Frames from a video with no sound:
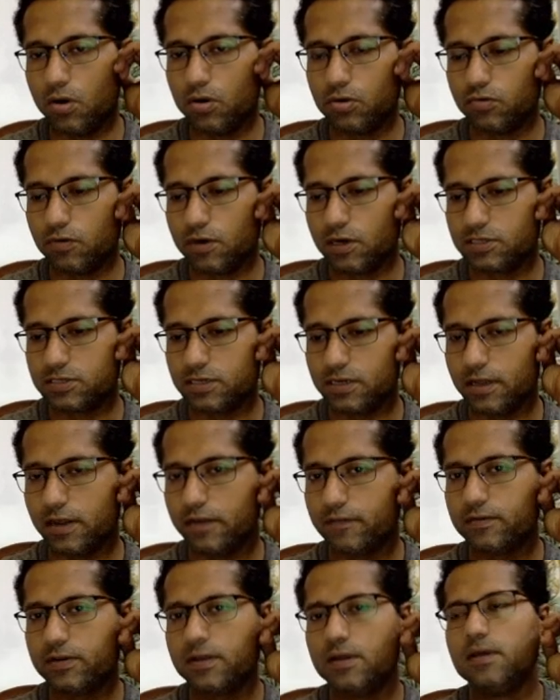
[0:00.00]
towards the
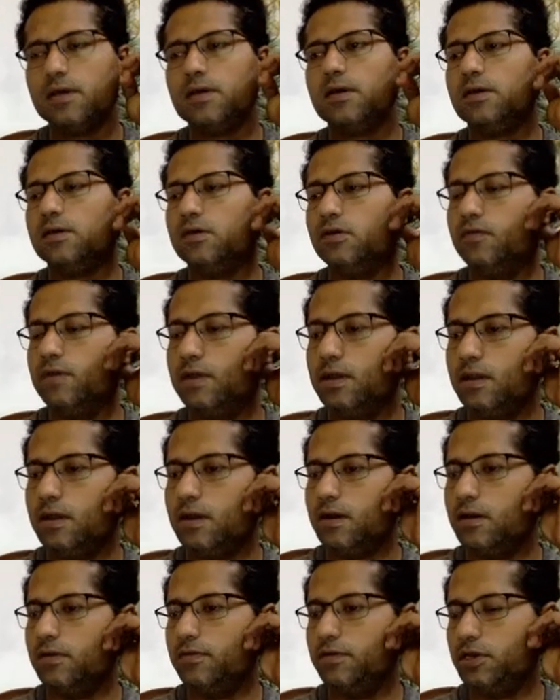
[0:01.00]
left, you will
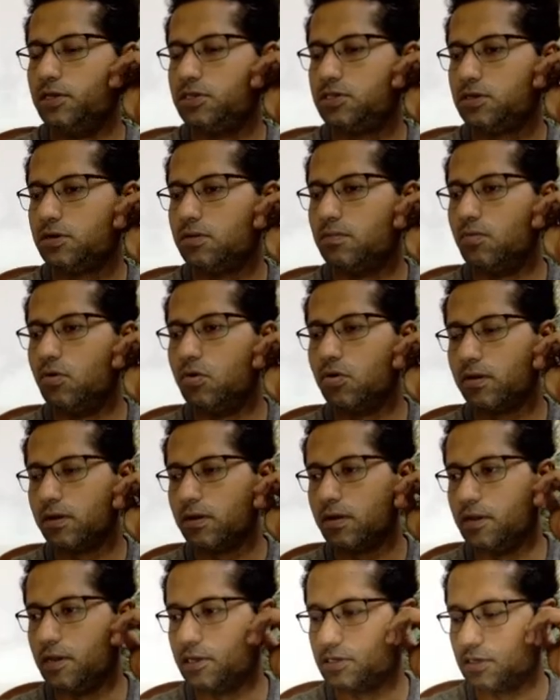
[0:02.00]
reach more
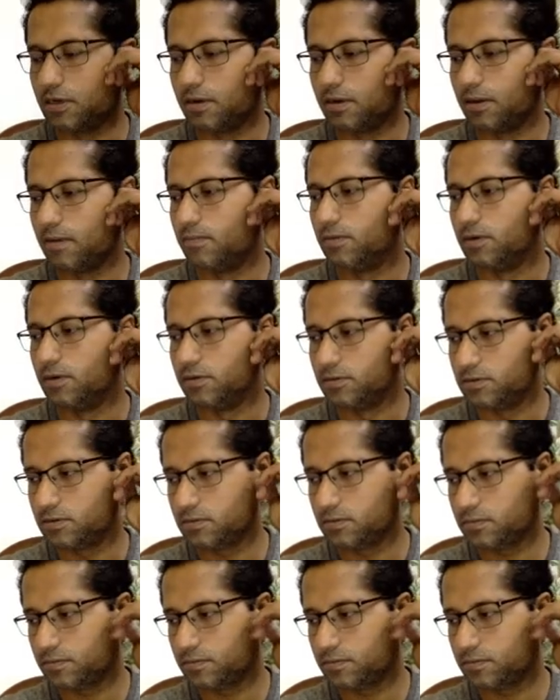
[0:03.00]
lesser numbers.